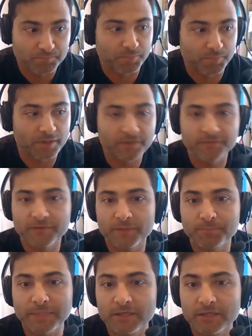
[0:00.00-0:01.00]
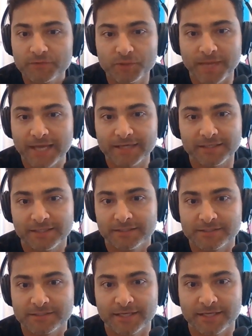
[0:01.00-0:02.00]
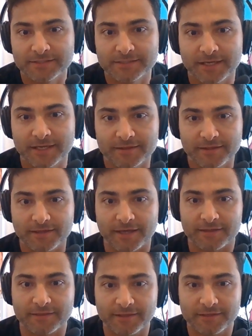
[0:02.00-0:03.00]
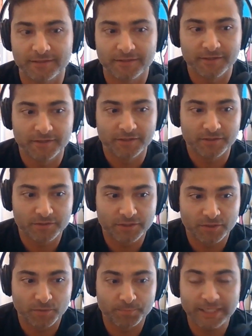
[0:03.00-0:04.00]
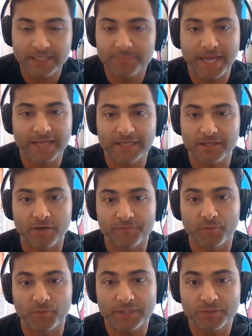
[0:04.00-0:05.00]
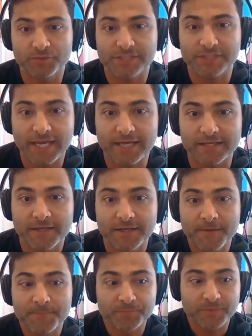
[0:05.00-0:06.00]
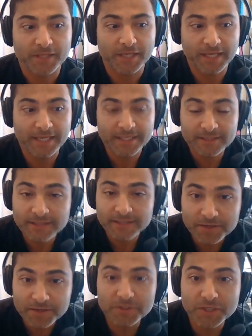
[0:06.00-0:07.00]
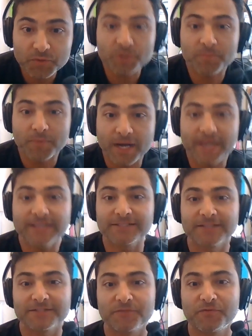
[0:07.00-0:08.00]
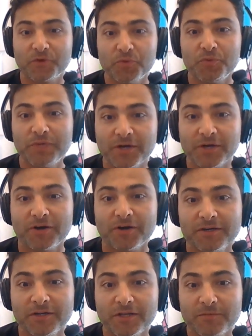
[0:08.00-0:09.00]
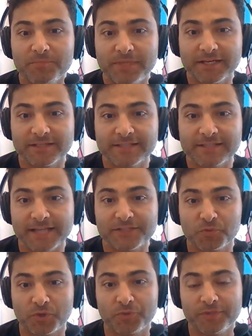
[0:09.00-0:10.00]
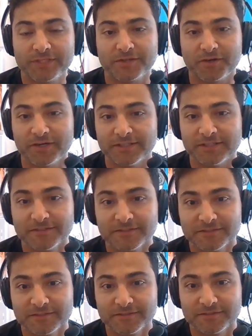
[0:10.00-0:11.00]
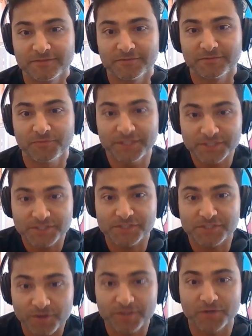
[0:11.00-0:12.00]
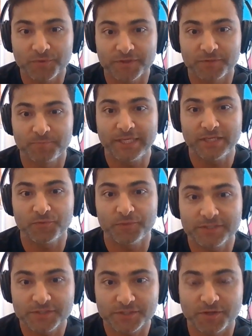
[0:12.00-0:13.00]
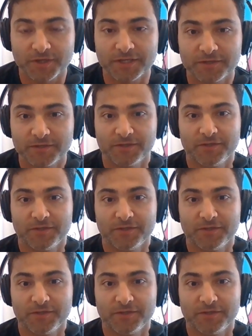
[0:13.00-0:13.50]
part of the beat of humanity, in a sense. And I think you know, piggybacking off of what you said, it literally reminds us of who we are, because that's where we started. We started with a beat. We started